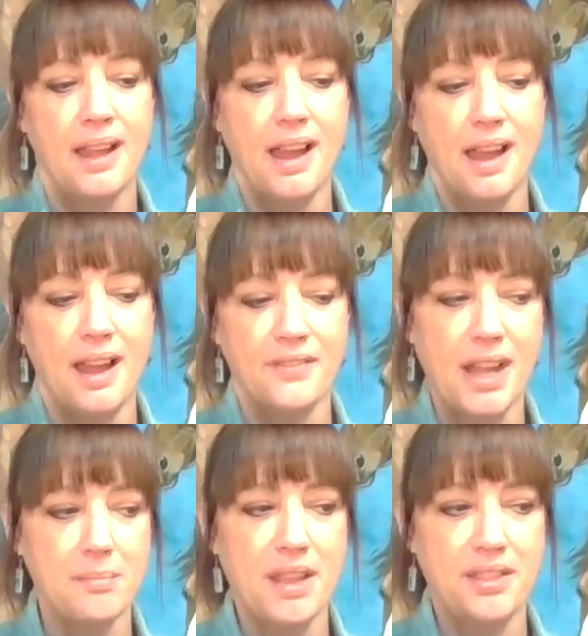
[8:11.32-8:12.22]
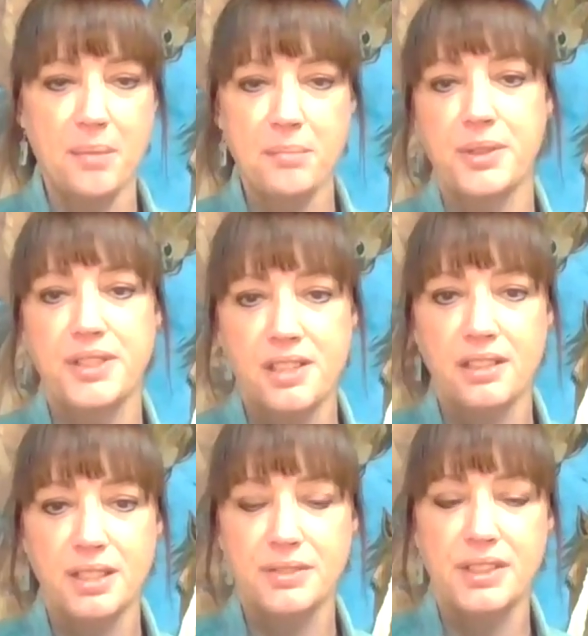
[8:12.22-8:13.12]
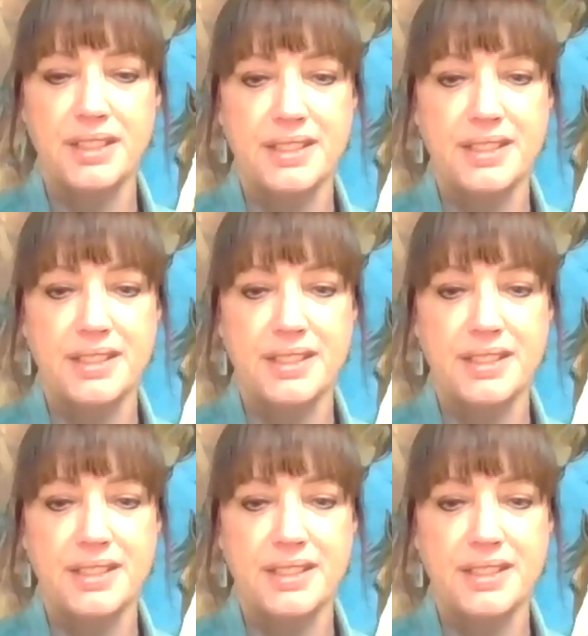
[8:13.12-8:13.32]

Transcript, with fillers: I, I've got my thumbprint all over it.